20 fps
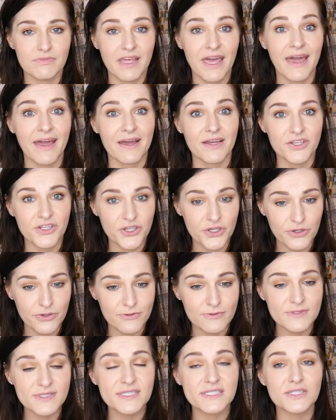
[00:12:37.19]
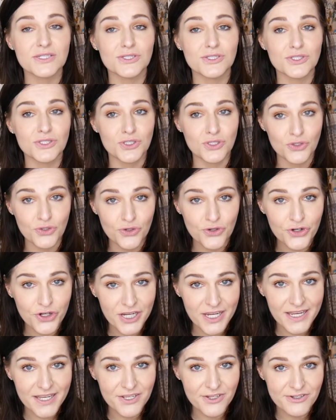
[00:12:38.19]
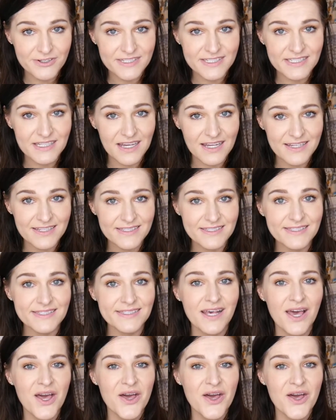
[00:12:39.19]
can use to create your designs.